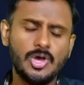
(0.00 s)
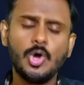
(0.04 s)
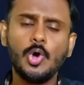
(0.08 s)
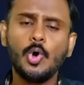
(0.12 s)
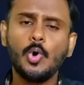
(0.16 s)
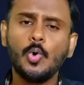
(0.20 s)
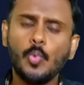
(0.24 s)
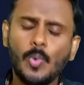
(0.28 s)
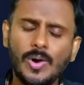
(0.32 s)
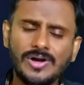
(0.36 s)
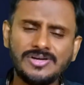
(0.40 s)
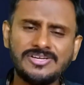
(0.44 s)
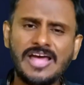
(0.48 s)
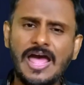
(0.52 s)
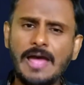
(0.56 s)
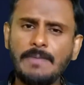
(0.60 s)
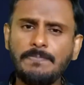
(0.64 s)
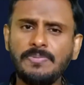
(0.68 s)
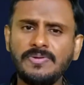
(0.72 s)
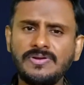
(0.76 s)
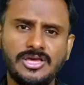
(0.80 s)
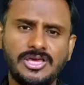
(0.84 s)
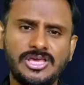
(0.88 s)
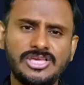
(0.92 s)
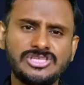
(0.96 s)
What
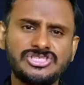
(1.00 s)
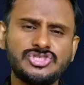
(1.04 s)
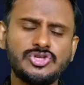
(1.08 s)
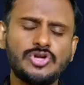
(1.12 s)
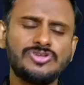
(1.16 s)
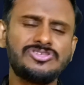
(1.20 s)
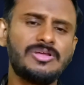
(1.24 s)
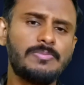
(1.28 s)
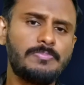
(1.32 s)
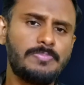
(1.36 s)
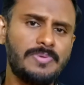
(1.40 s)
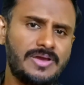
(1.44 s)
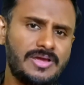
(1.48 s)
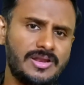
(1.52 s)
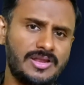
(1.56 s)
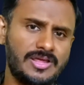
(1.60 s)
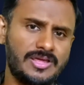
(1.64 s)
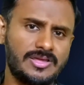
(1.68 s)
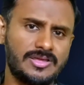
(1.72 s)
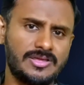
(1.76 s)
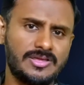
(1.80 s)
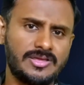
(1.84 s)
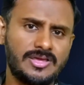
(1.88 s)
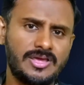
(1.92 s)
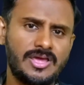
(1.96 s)
happened is not the beginning,
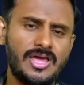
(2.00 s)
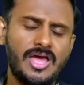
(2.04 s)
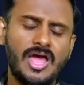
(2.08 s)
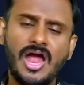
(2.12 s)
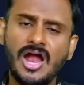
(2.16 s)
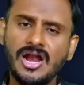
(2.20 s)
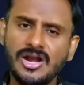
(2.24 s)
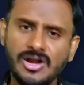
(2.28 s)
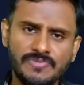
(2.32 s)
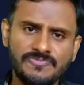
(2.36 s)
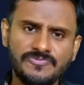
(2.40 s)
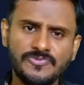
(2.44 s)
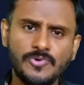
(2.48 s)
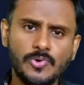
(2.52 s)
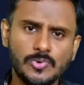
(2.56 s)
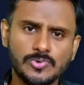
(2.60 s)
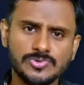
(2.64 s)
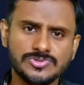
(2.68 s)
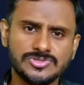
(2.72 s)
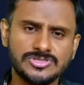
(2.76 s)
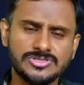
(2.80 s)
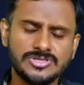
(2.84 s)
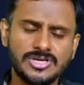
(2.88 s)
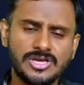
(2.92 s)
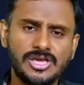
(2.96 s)
and of
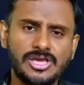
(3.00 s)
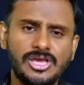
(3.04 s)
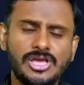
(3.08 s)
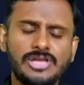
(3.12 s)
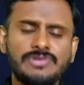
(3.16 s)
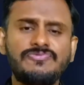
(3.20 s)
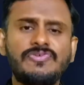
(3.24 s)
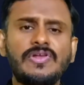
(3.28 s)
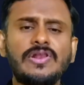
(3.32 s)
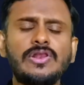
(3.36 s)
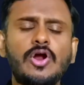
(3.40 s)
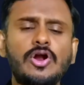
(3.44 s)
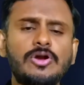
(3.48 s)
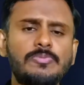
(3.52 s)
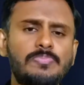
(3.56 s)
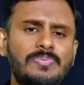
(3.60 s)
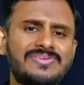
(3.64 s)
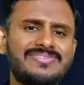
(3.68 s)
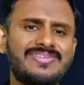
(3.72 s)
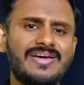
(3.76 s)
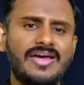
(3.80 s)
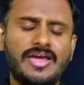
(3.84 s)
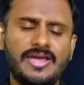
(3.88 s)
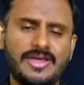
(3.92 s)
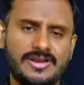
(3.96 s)
course, it will not be
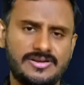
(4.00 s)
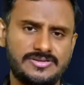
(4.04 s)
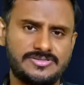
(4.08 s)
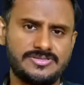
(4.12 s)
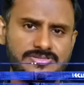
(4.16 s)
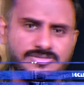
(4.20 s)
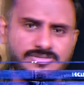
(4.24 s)
the end.